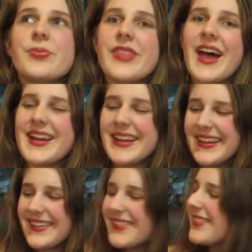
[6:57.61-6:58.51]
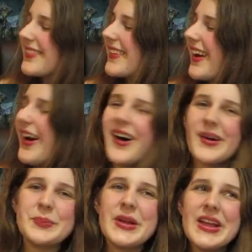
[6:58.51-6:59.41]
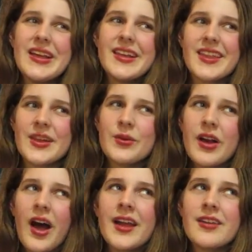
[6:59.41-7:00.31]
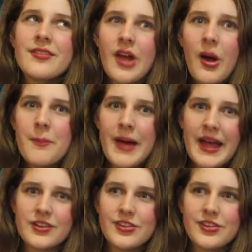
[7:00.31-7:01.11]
that is, that you kind of come back